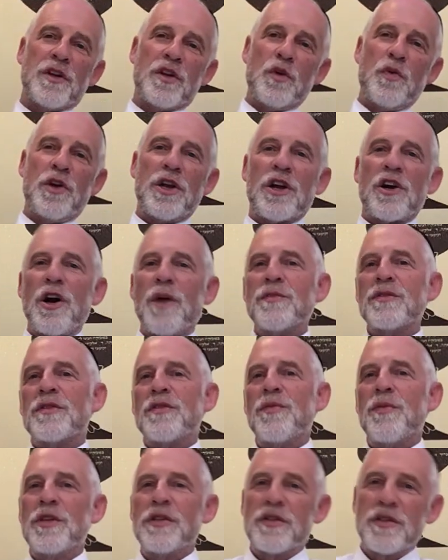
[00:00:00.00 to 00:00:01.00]
when it comes
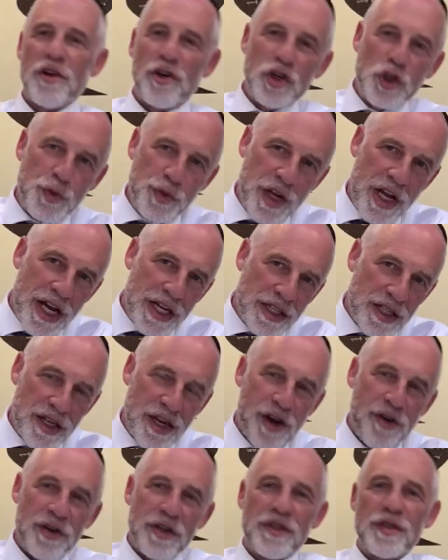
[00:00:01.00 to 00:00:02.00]
to Mitzoi Shmini
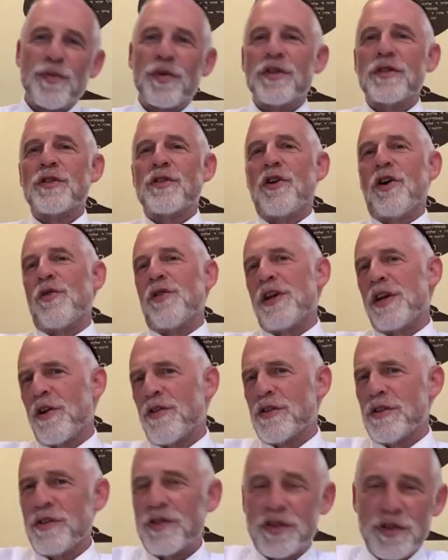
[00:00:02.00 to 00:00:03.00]
Atzeres, Simchas Torah and
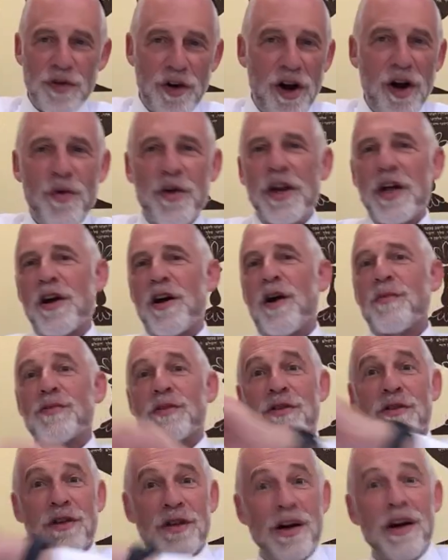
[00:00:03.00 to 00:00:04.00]
Eretz Yisrael, when it comes
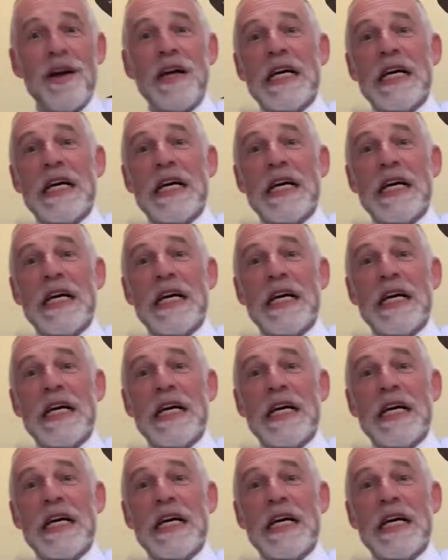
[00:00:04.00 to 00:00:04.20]
to the,